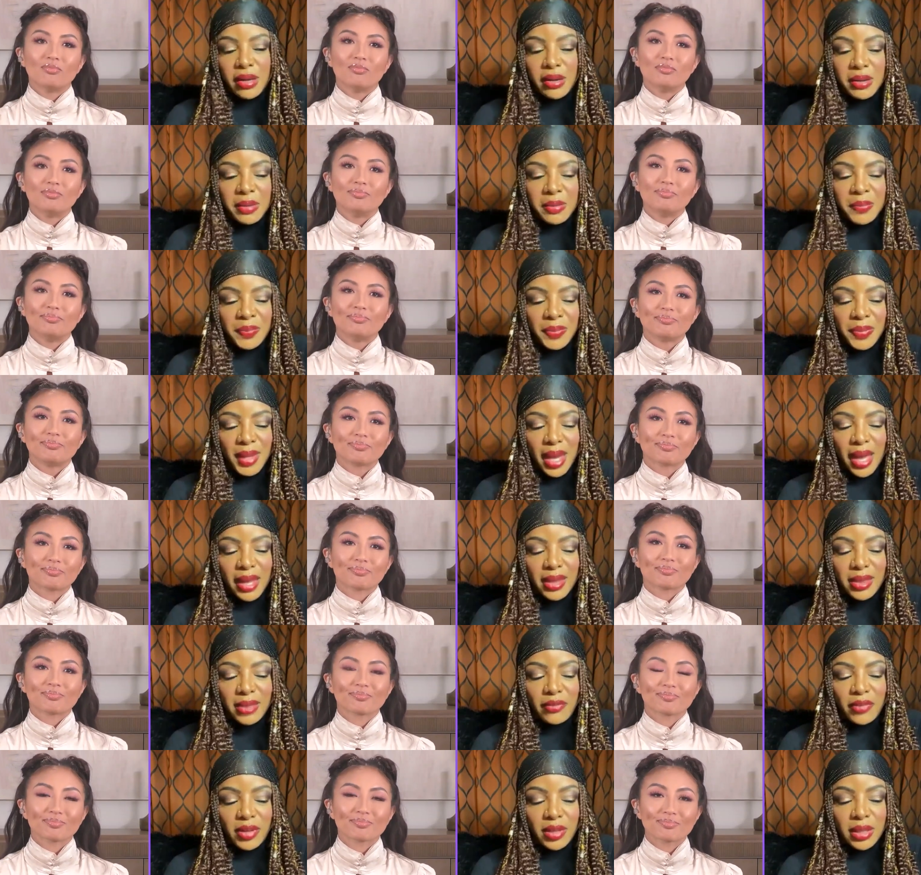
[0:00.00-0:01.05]
Speaker 1: I
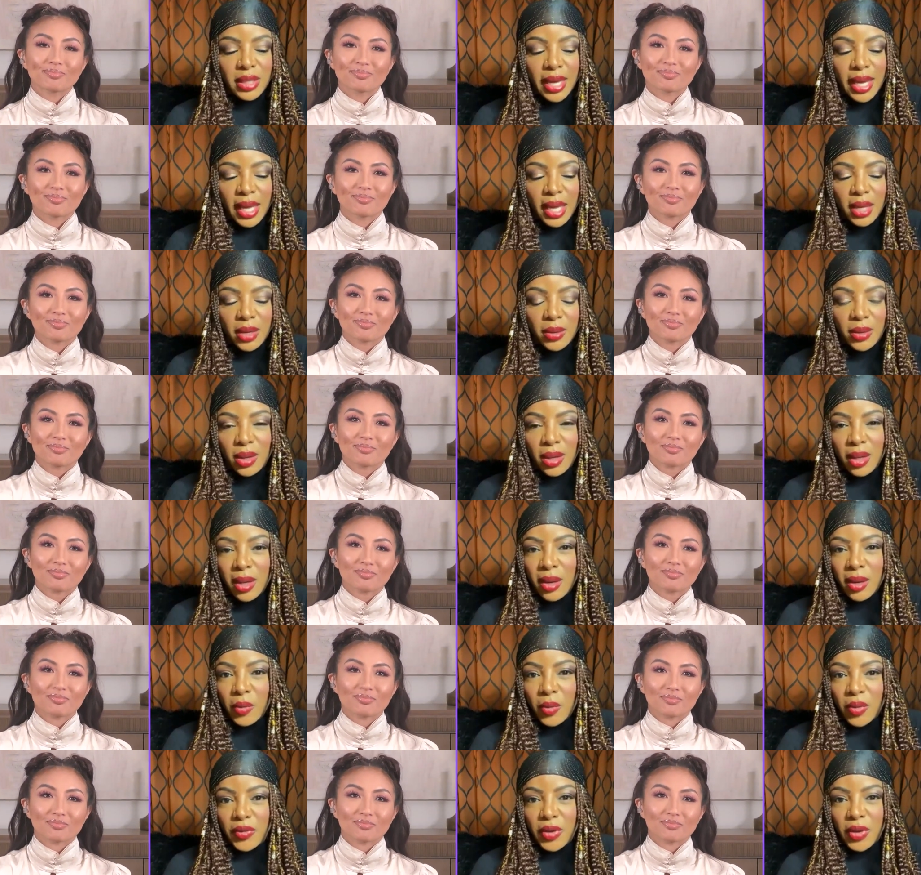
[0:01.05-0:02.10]
feel like
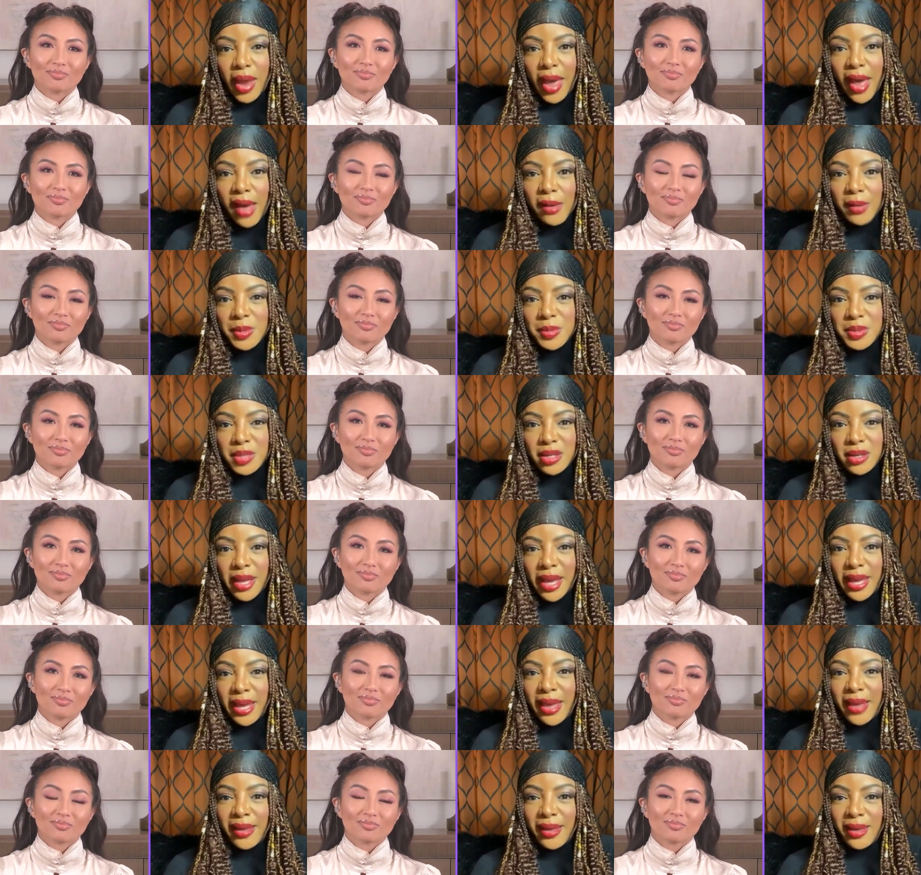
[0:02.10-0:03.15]
with your albums, they're
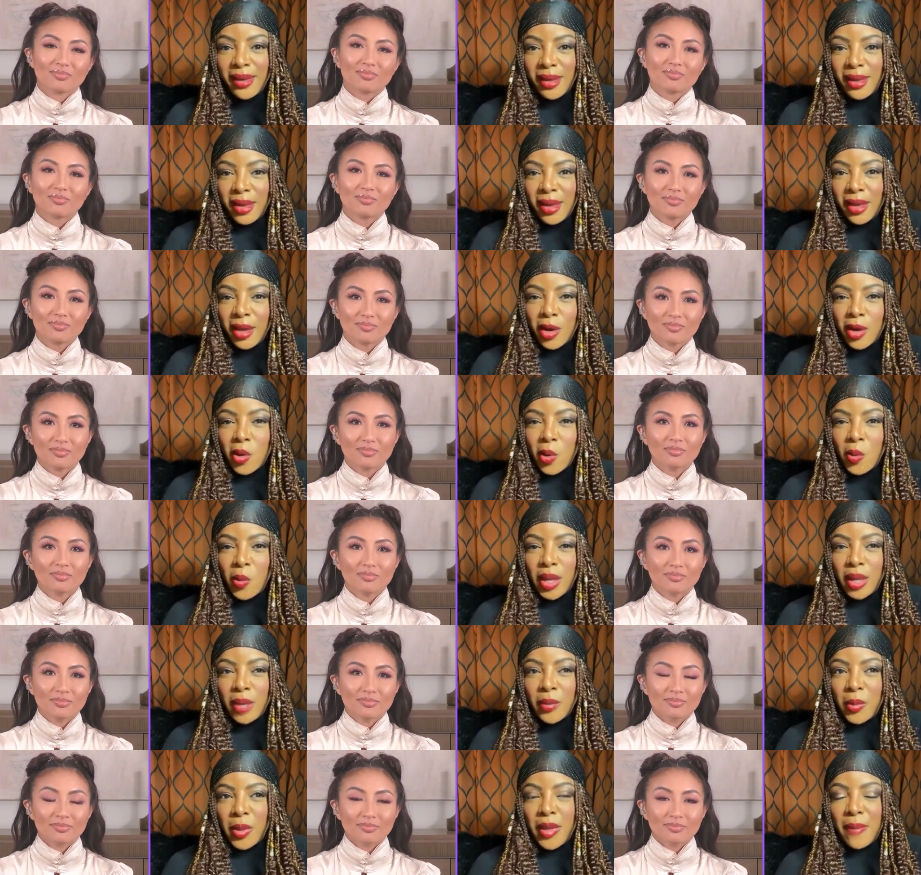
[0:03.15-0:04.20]
like,
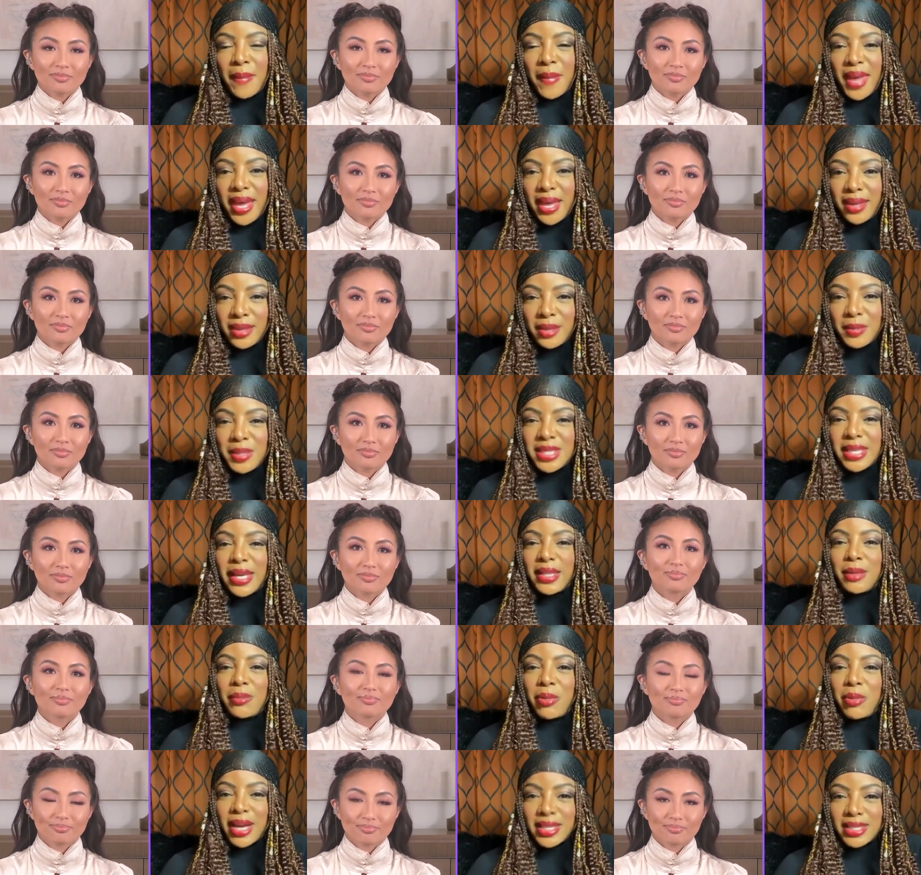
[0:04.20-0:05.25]
going and making them, it's like the